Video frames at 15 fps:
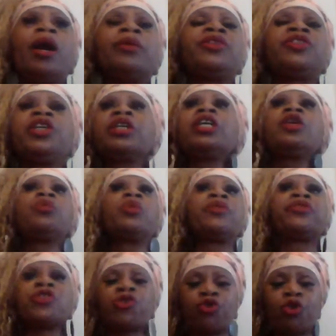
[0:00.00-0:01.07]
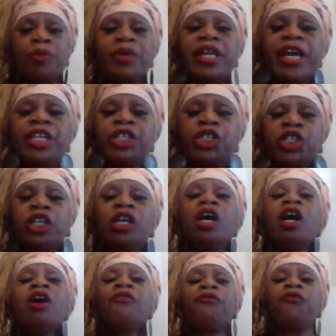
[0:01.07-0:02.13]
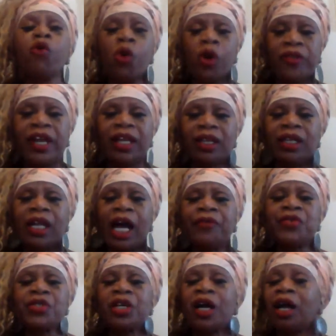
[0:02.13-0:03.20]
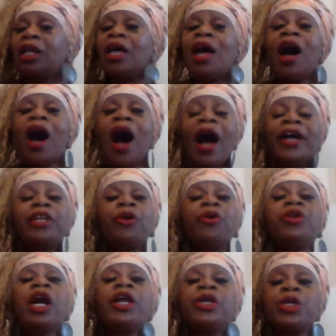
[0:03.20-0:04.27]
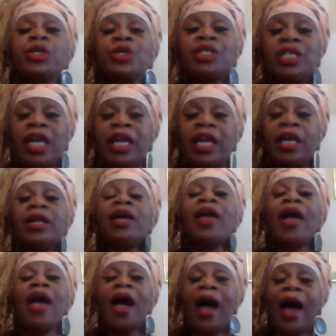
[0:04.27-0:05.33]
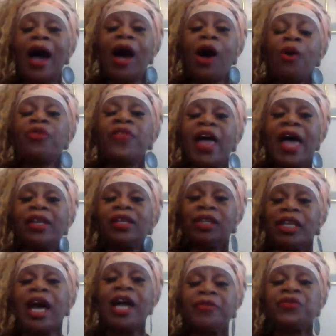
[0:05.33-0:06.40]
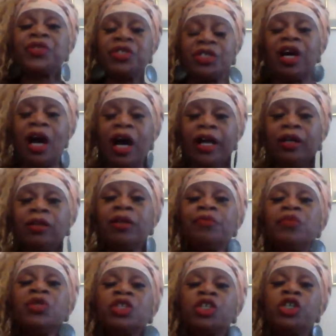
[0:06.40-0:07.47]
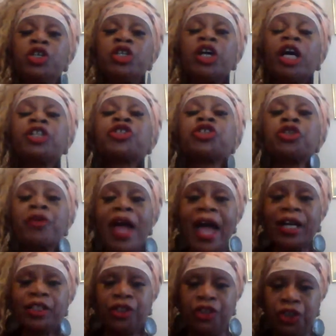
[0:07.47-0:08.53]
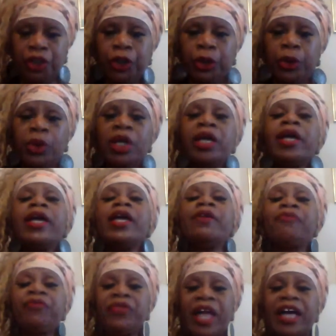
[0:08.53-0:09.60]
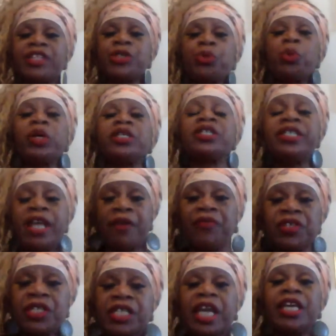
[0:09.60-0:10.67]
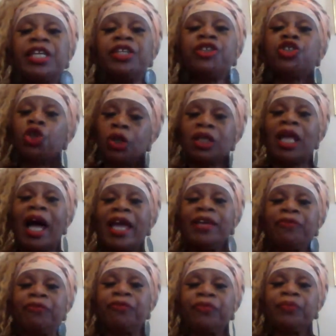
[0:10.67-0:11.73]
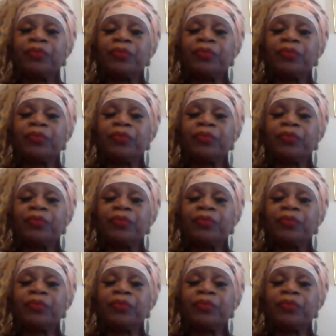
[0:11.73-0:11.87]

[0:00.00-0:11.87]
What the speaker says: dealing with discrimination for that lifestyle. I don't understand how that lifestyle could attract you if that's what devastated your life.